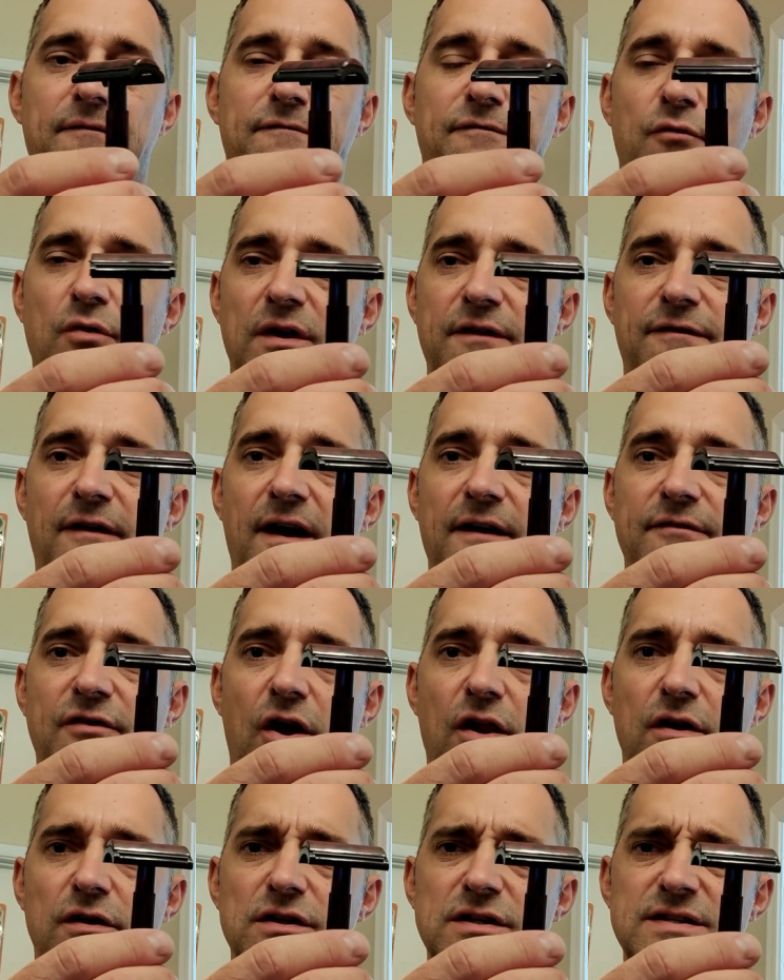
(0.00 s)

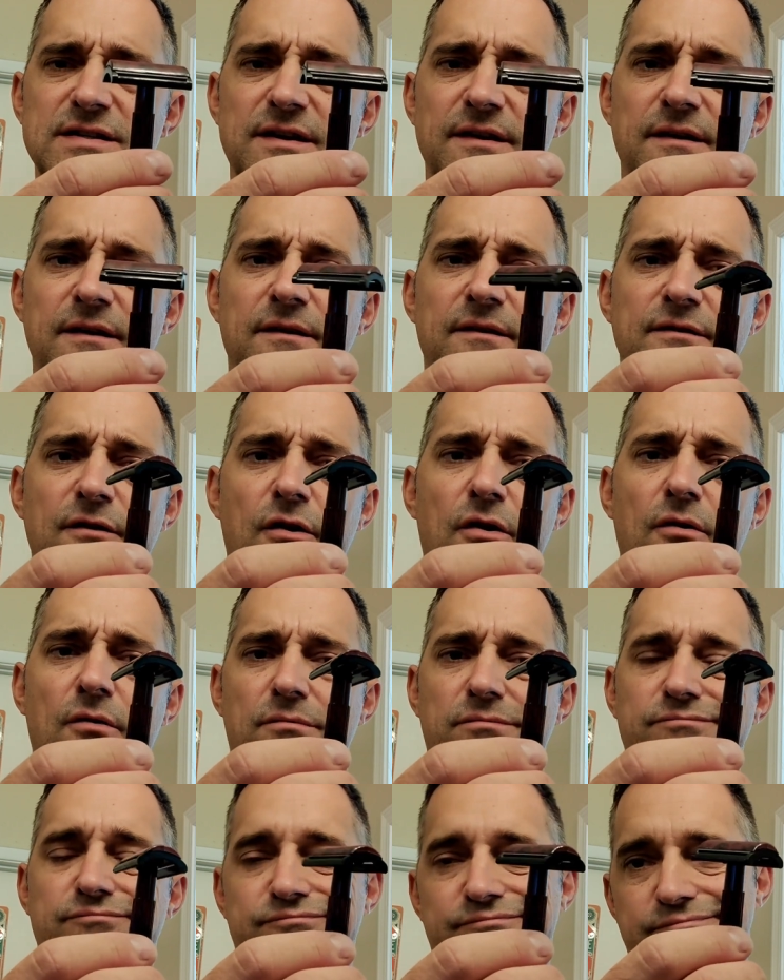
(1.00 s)
$45.
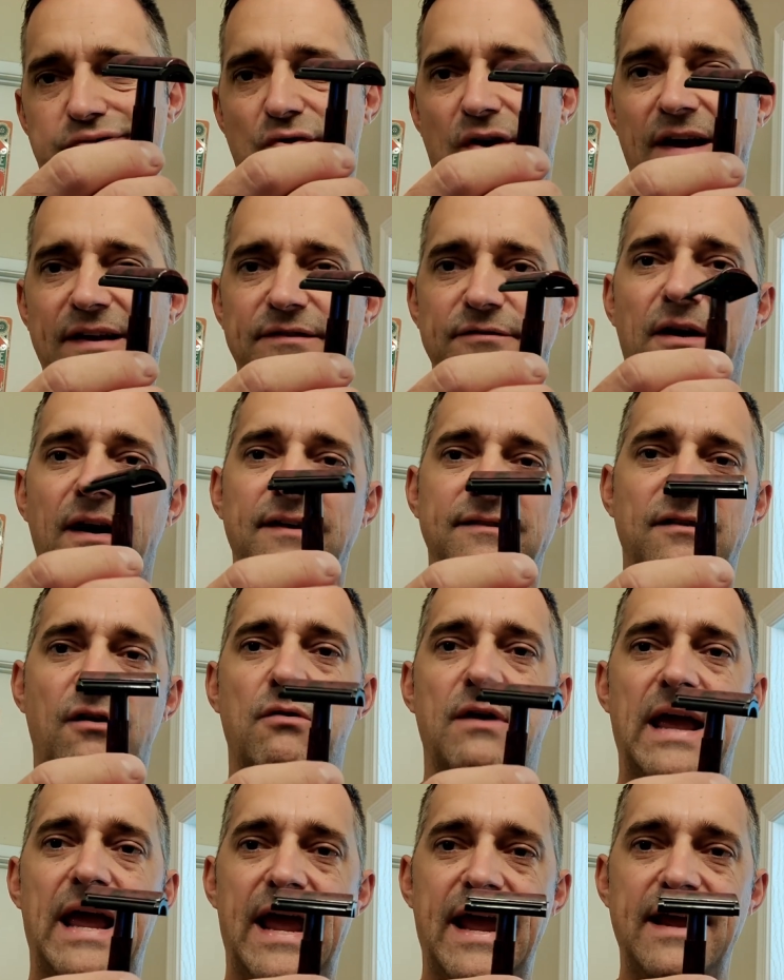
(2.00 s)
So price-wise
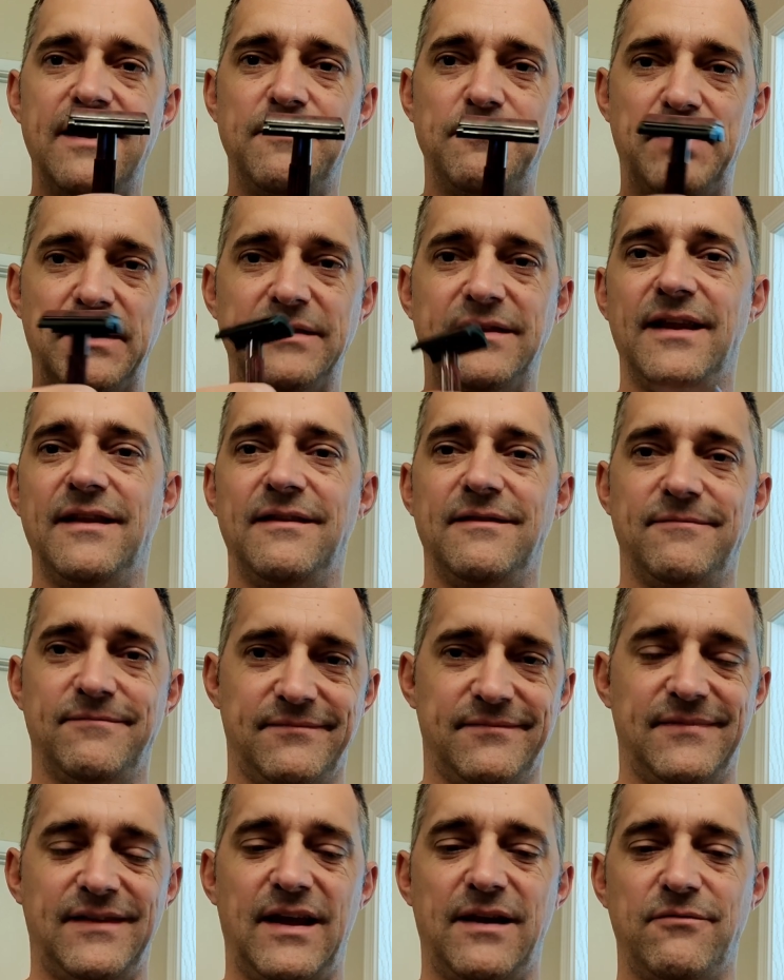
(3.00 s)
okay, but
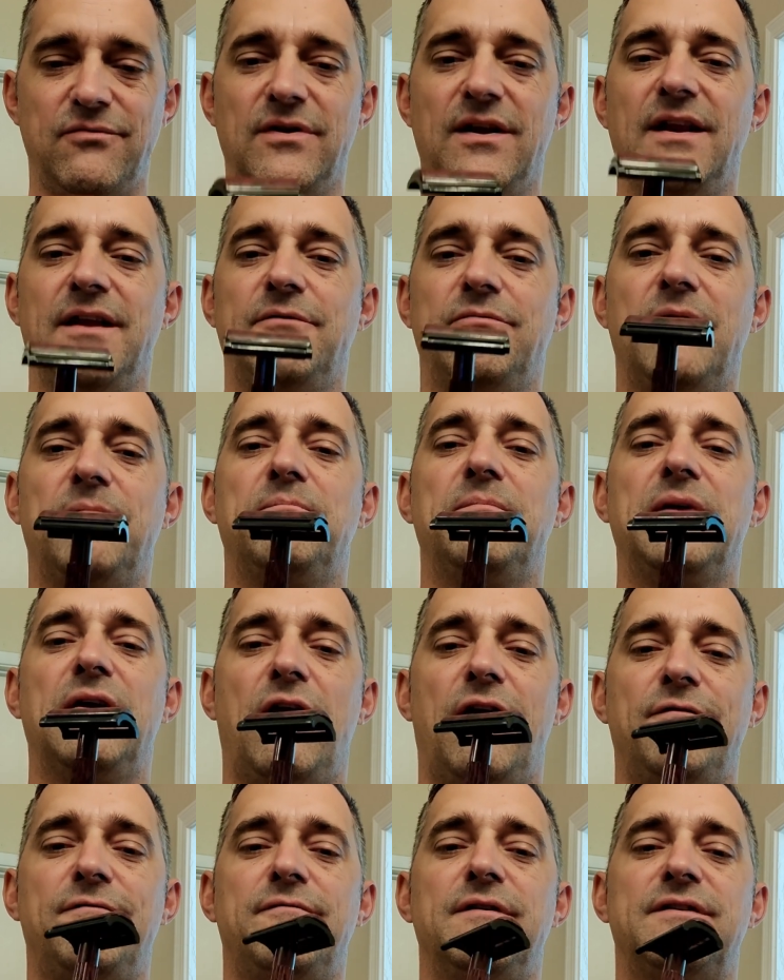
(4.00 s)
then they really ripped me
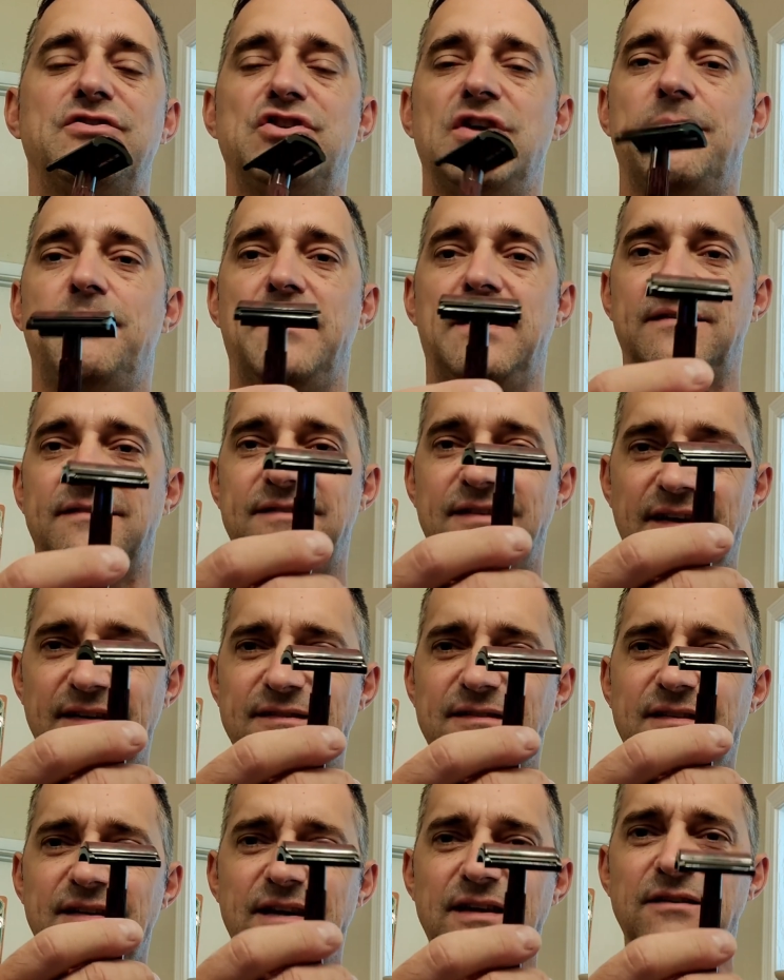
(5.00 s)
off with shipping.
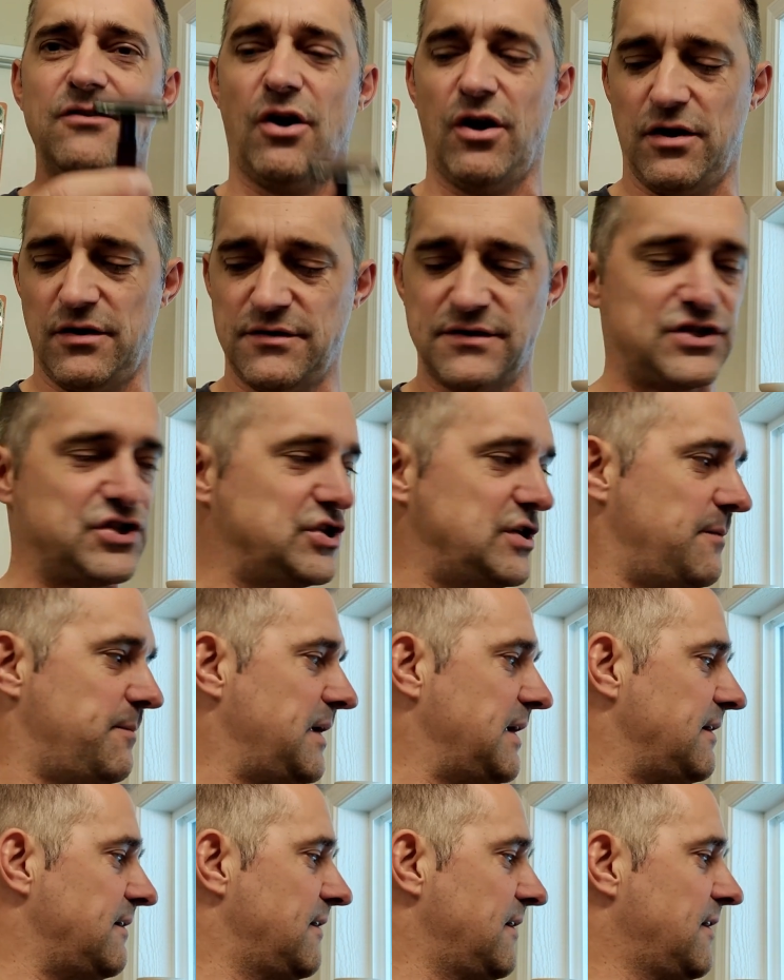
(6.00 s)
$16
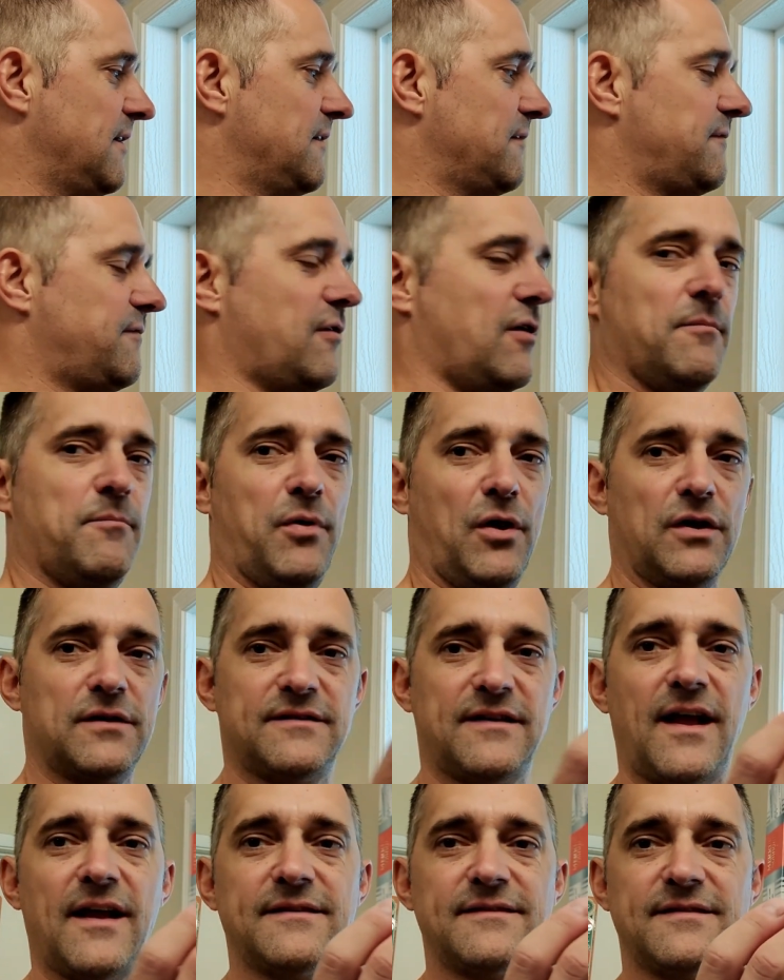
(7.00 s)
shipping for a
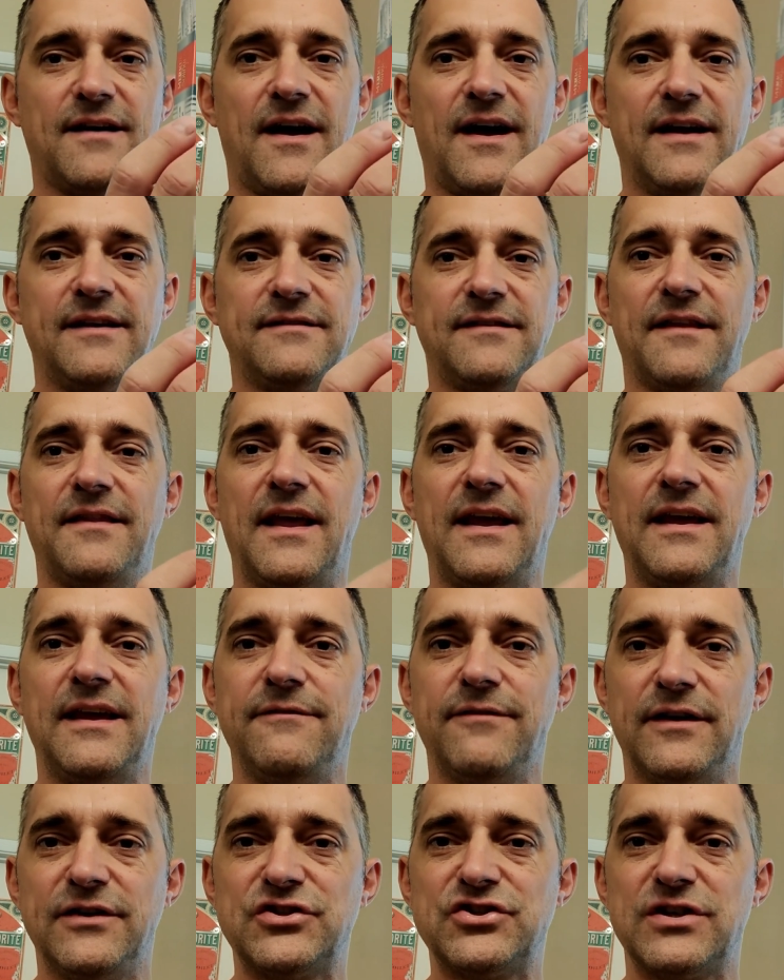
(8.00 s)
box that size, and they
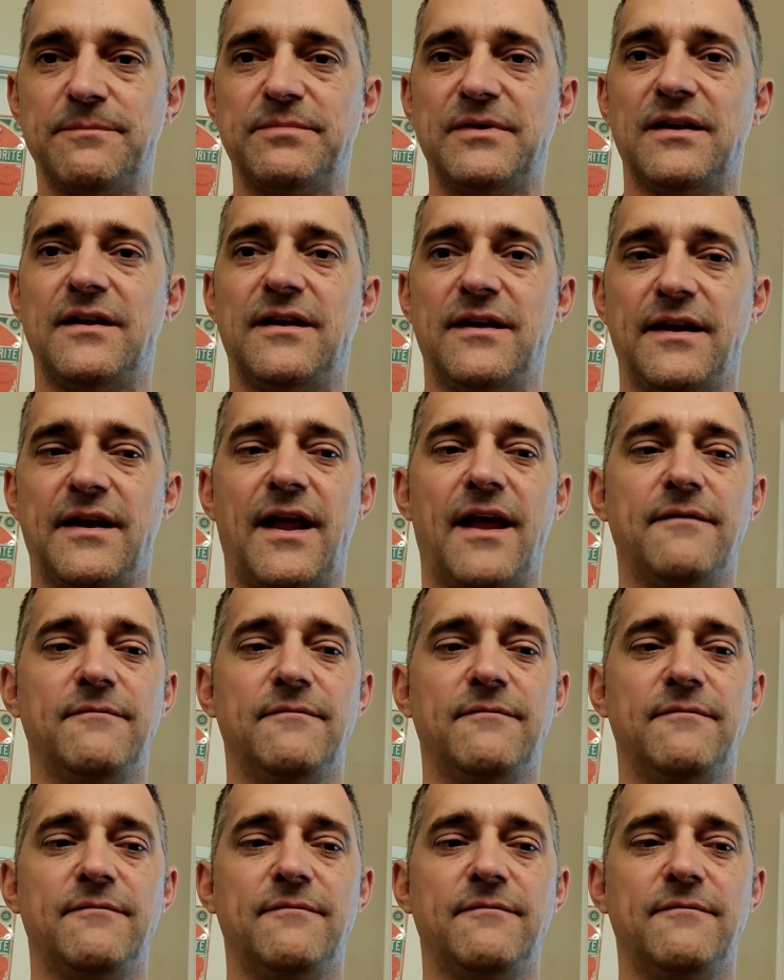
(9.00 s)
even shipped it in an